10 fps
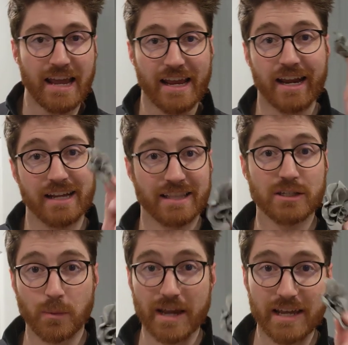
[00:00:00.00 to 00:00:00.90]
And
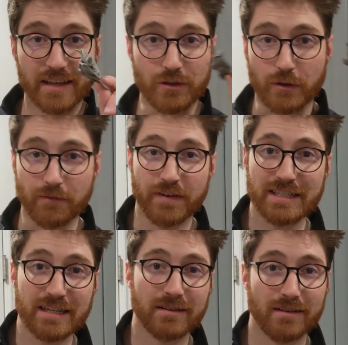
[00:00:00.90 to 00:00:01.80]
this way, you can
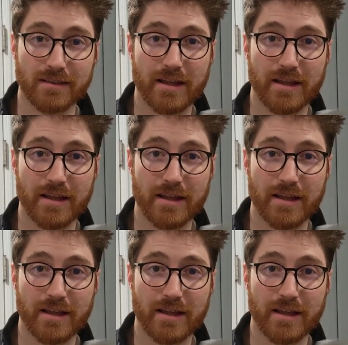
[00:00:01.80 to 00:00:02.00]
fix it.